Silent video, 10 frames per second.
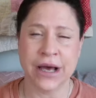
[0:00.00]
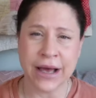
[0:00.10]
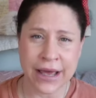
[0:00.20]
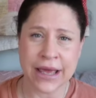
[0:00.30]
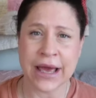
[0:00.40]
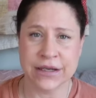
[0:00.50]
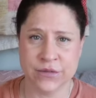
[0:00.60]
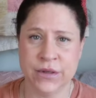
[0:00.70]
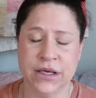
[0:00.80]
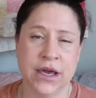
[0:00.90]
I had
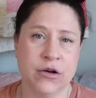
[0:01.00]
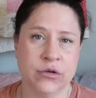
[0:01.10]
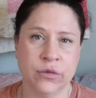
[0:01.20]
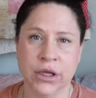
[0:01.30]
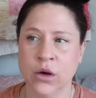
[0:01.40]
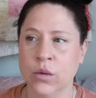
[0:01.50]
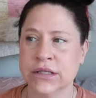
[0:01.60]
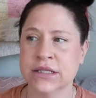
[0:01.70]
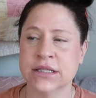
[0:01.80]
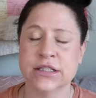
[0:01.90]
to be accountable. It
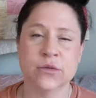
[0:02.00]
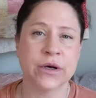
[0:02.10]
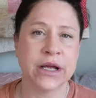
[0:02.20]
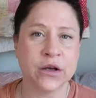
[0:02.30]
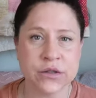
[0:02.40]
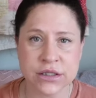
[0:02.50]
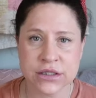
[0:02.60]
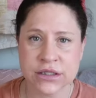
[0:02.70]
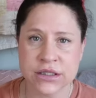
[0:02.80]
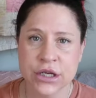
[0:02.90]
wasn't someone
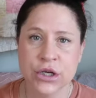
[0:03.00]
else's